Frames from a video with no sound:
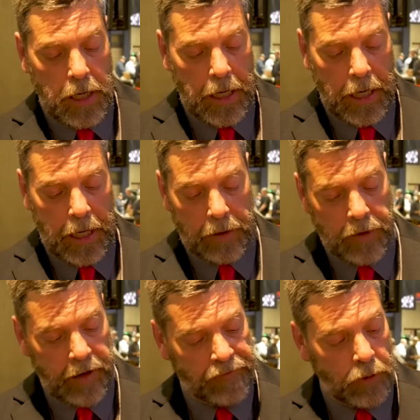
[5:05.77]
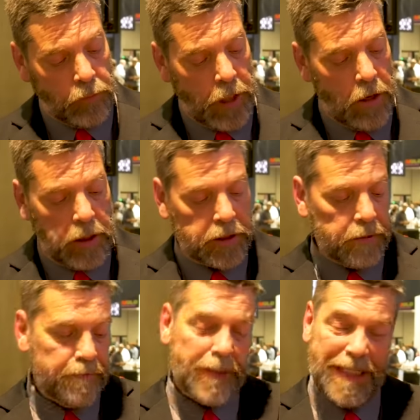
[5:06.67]
Uh, if you'll notice,
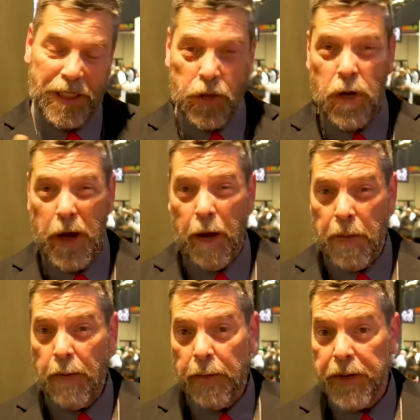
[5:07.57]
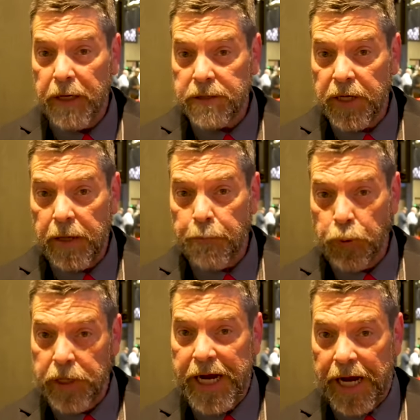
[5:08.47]
you know how mama bears get
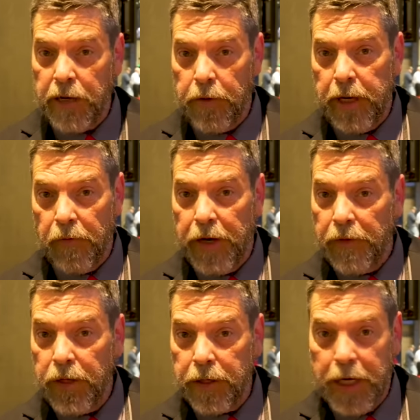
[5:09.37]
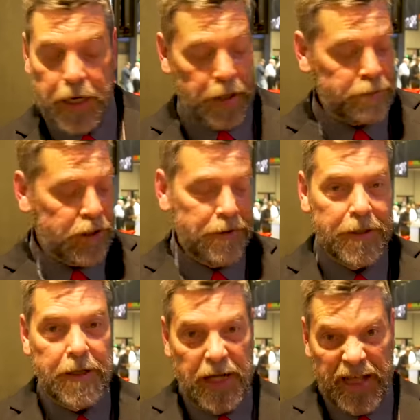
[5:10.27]
pretty angry around their cubs?
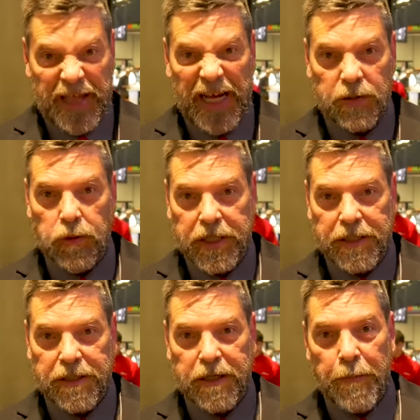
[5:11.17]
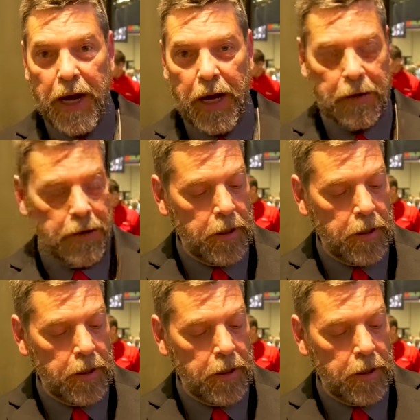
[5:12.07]
That's what this is about.